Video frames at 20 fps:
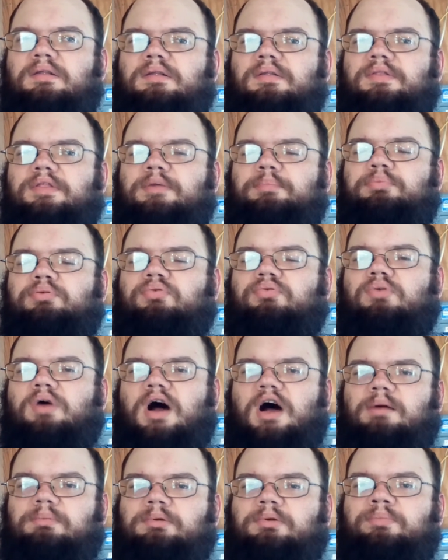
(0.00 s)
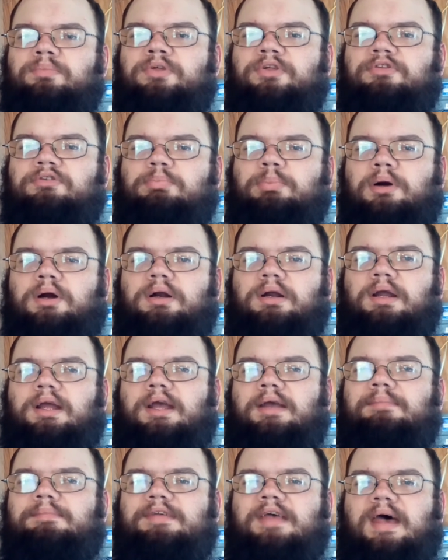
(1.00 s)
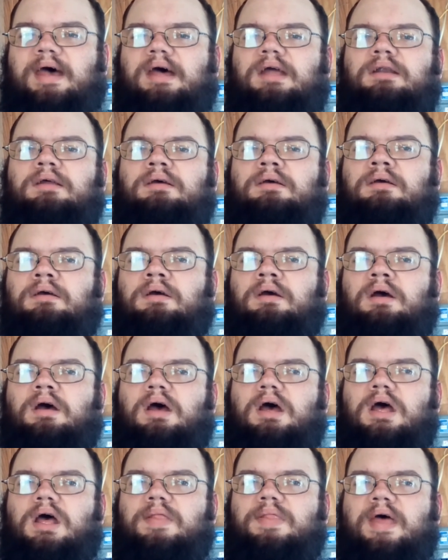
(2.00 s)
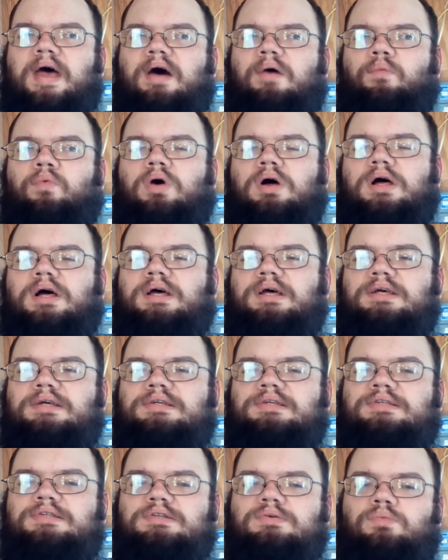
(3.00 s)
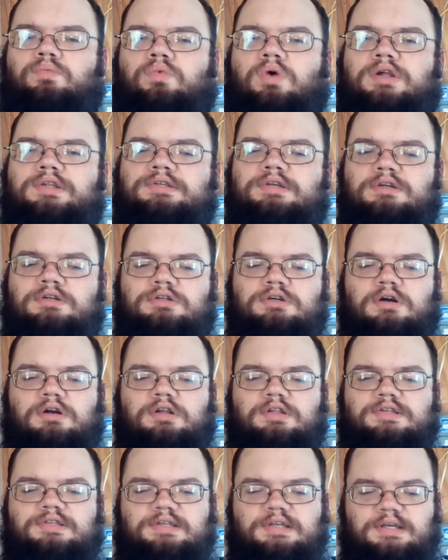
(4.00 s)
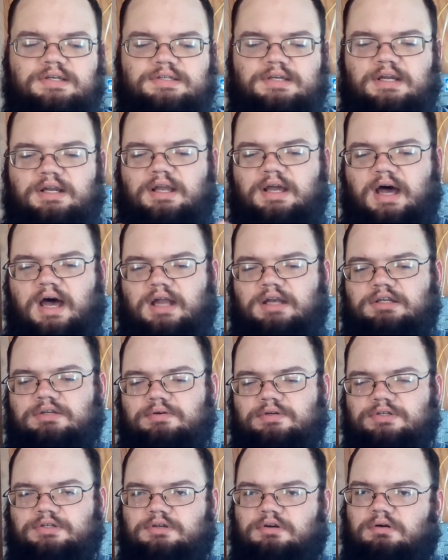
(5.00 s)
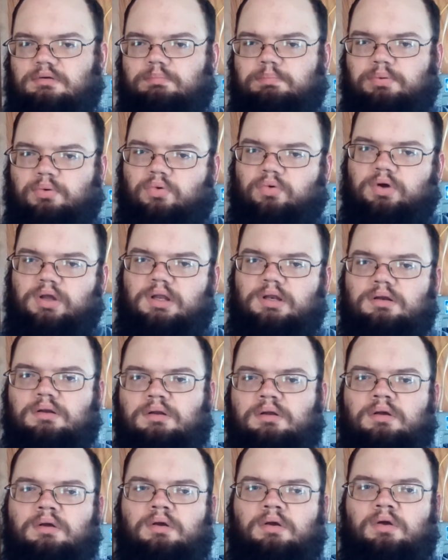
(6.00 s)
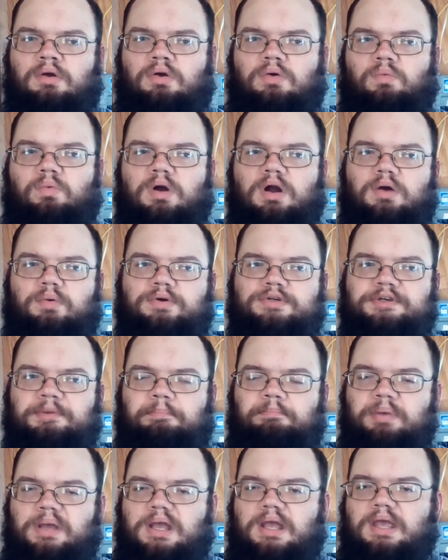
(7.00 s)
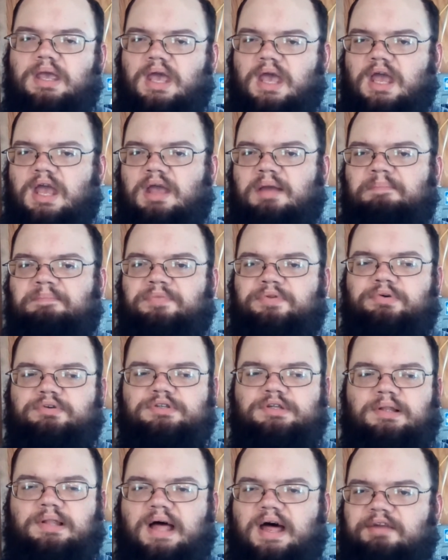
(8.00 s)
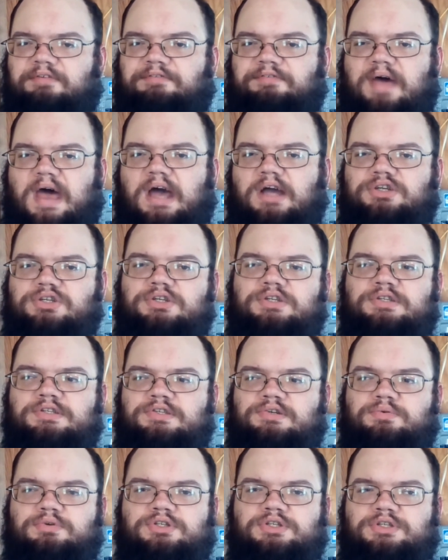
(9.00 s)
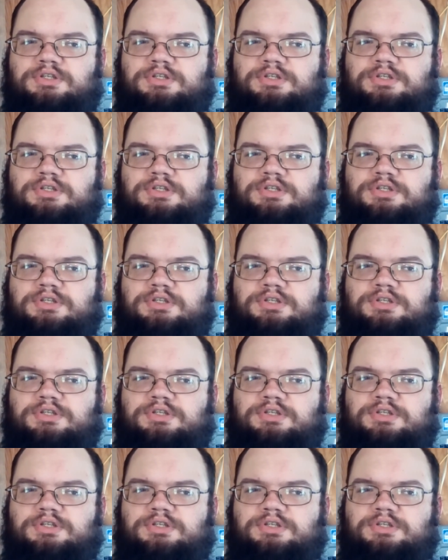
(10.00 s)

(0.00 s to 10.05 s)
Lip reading: the problem that Spartan Games had. And that was, once Uncharted Seas had gotten to a certain point where it was a big game, there was a lot of factions, there was